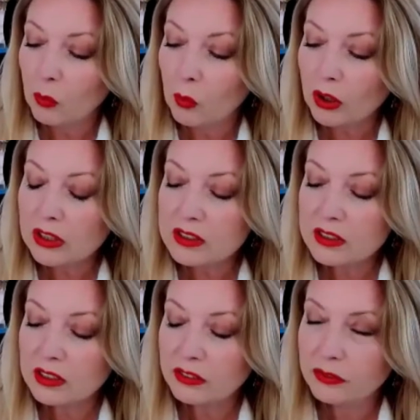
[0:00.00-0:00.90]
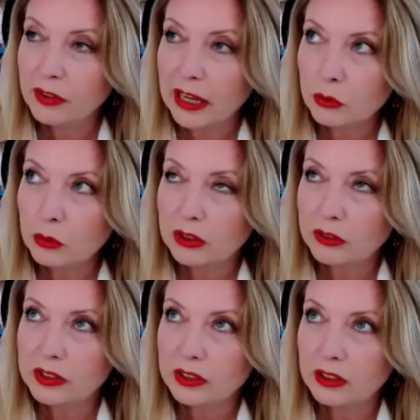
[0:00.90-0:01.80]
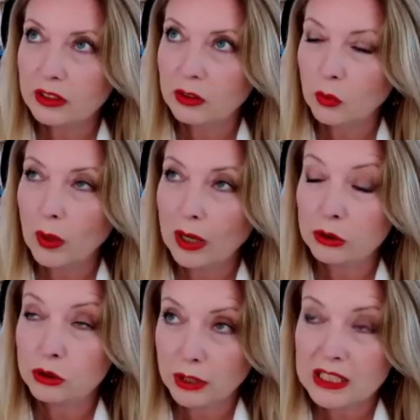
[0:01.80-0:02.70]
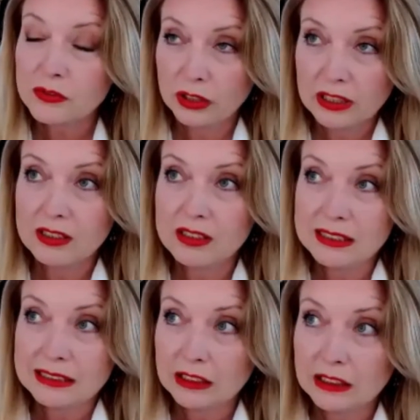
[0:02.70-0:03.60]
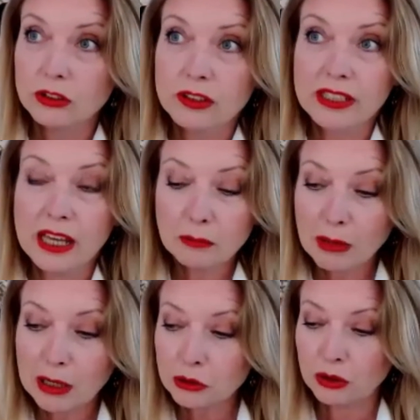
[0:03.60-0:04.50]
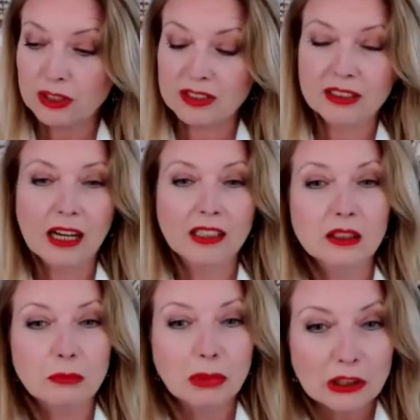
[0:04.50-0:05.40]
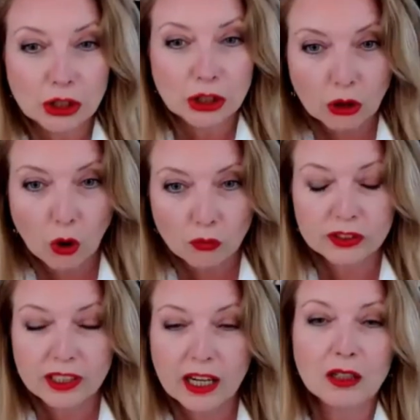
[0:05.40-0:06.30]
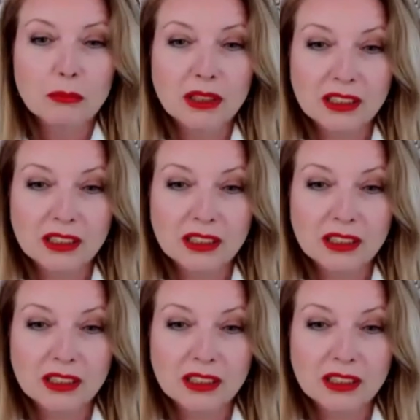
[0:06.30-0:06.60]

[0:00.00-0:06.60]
What is the value of the wealth transfer? Is it still that much, or is it kind of diminishing over time?